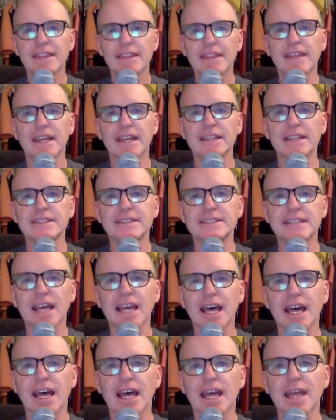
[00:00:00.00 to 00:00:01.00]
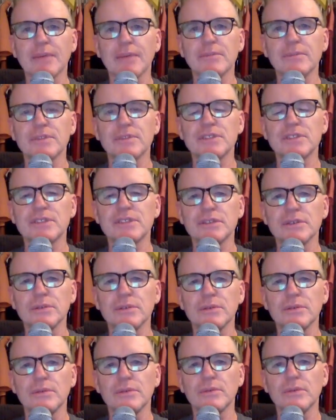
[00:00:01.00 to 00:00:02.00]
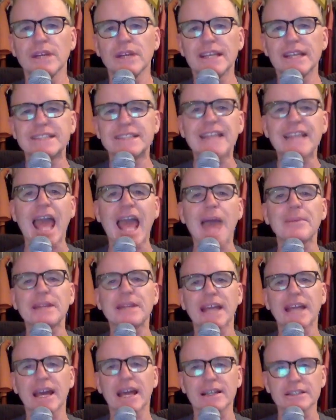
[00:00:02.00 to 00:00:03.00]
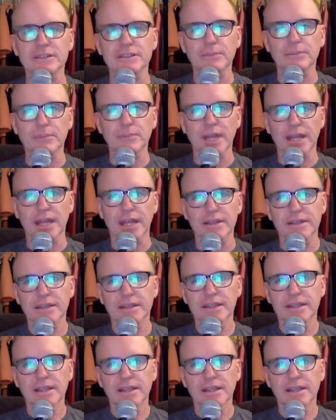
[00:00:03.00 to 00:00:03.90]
then it's time to examine that a little bit.